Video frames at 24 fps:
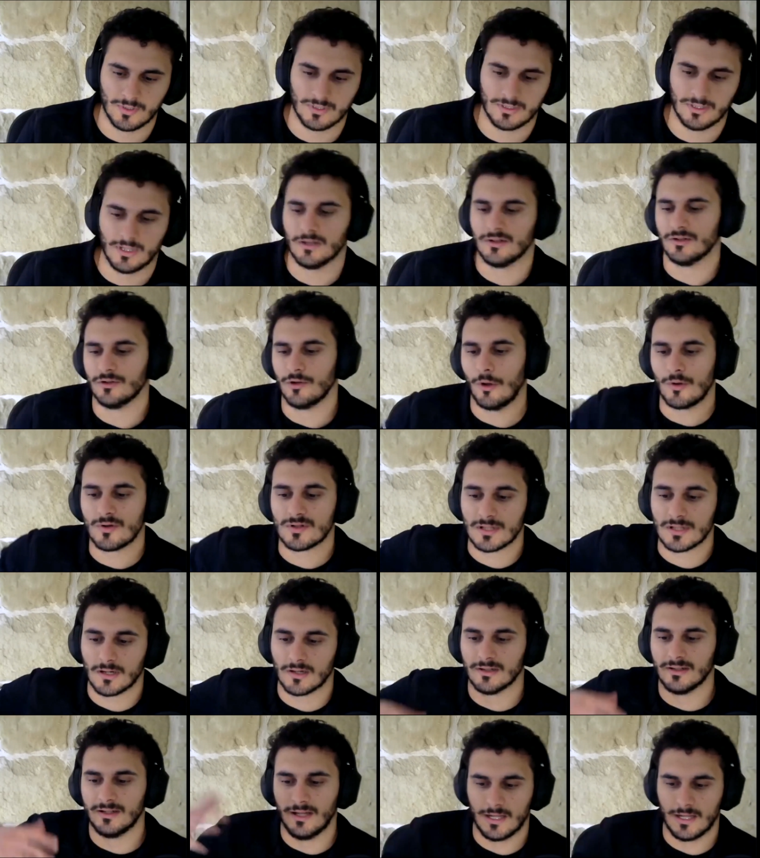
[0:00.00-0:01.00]
it, and those
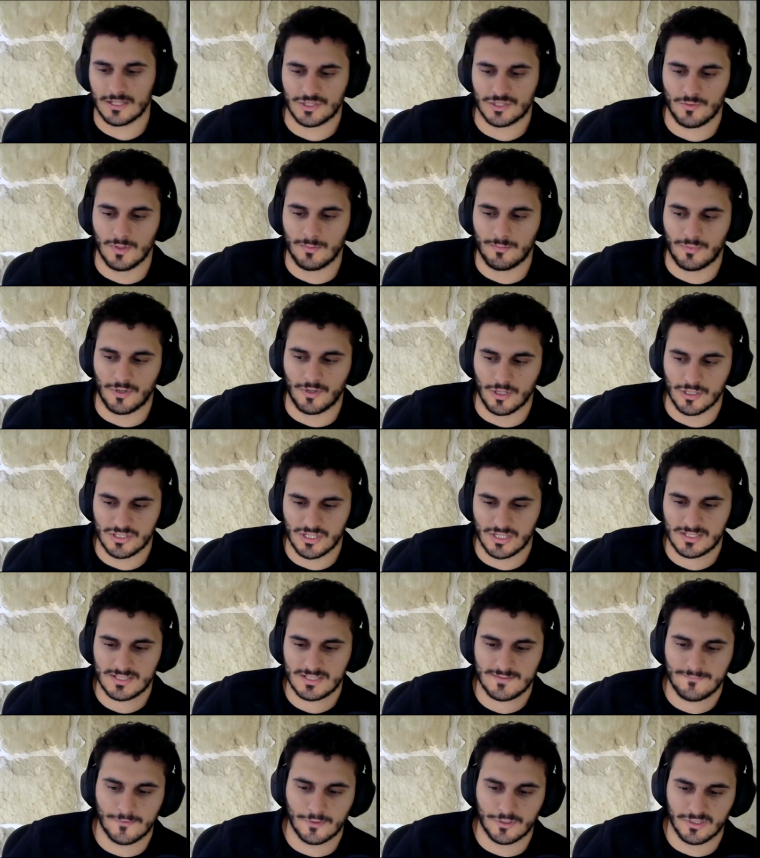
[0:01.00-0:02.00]
are the actual
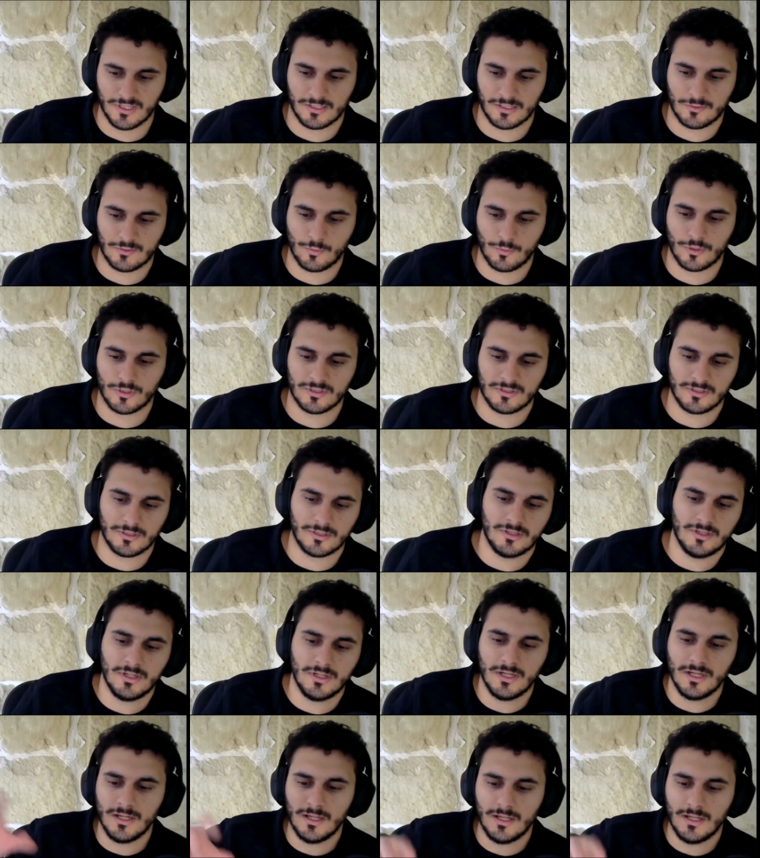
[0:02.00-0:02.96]
projects for that quarter.